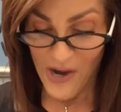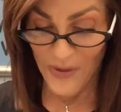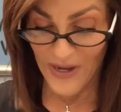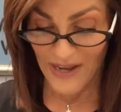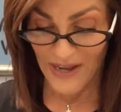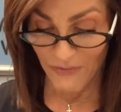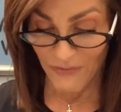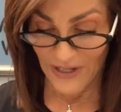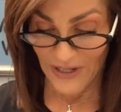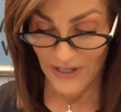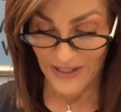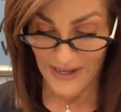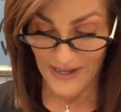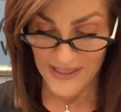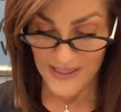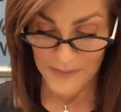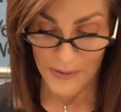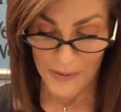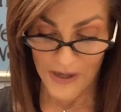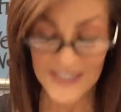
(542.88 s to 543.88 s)
Oh, and I really
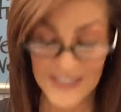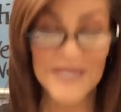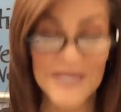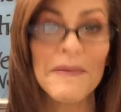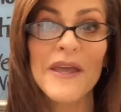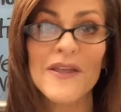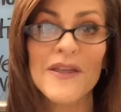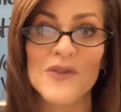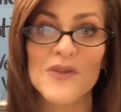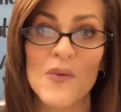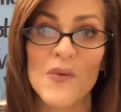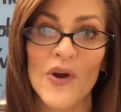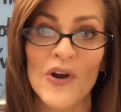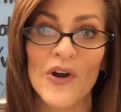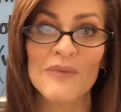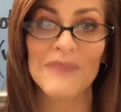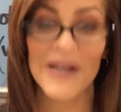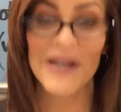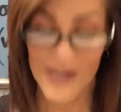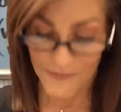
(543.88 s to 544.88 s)
like the part speak the
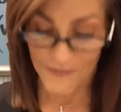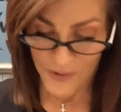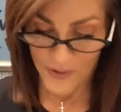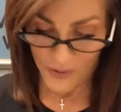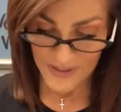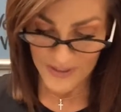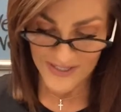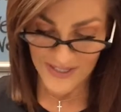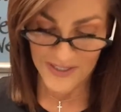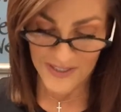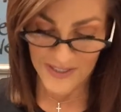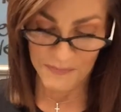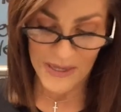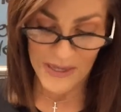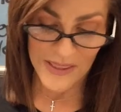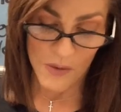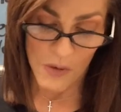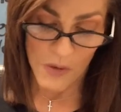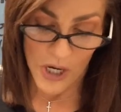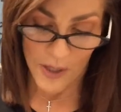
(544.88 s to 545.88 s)
word. My nephew always says,
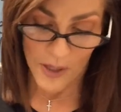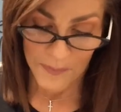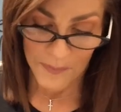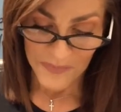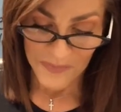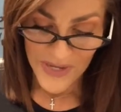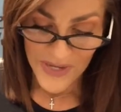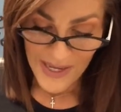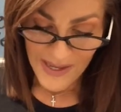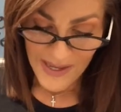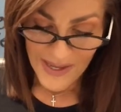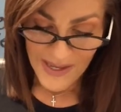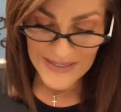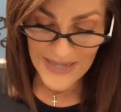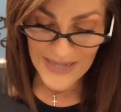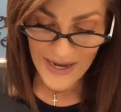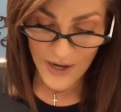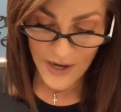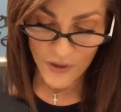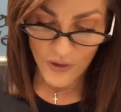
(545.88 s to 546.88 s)
speak the word.
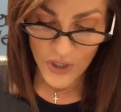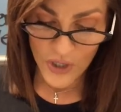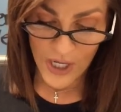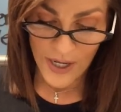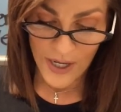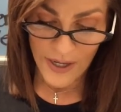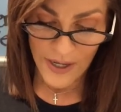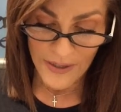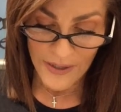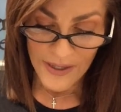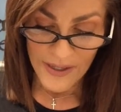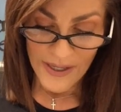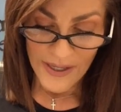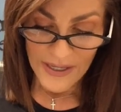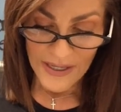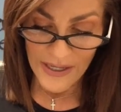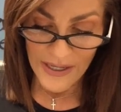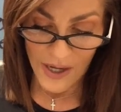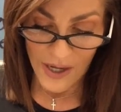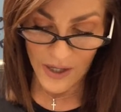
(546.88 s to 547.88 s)
As I honor God,
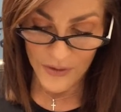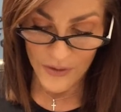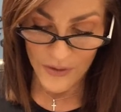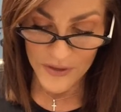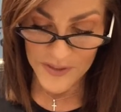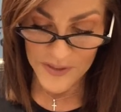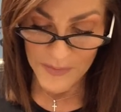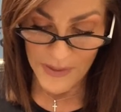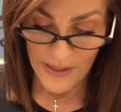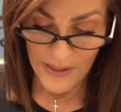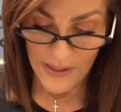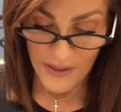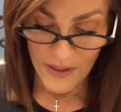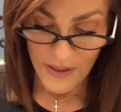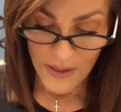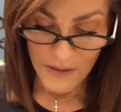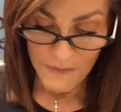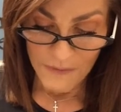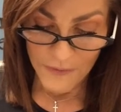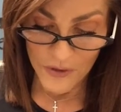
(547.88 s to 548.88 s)
he honors me.
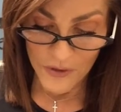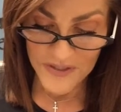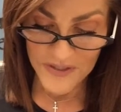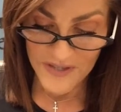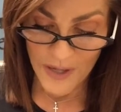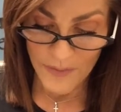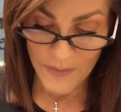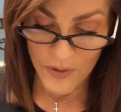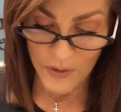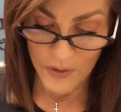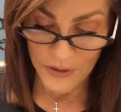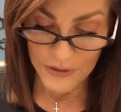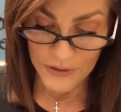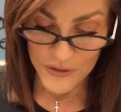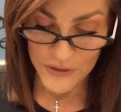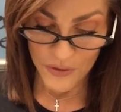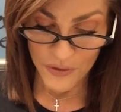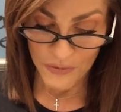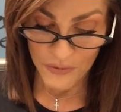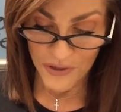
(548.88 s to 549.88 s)
1 Samuel
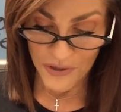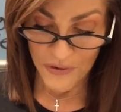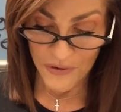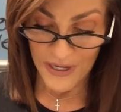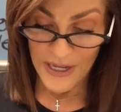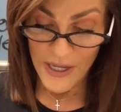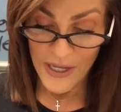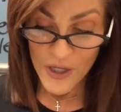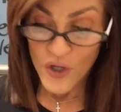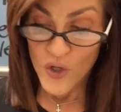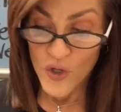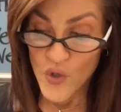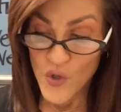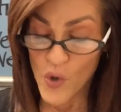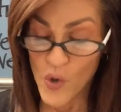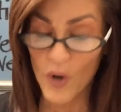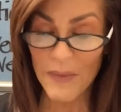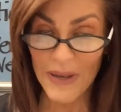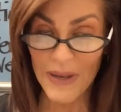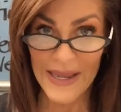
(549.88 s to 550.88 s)
2.30.
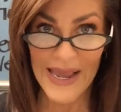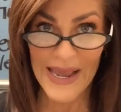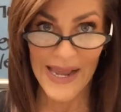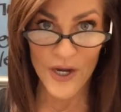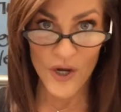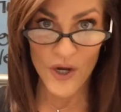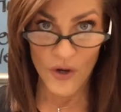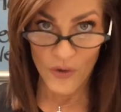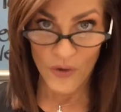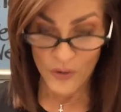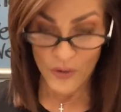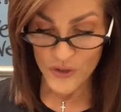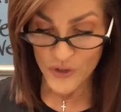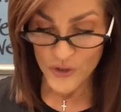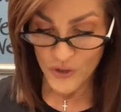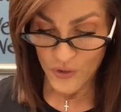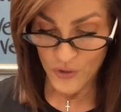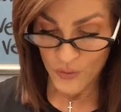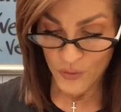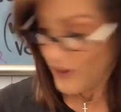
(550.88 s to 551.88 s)
Normally I go
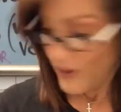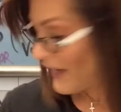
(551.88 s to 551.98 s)
to,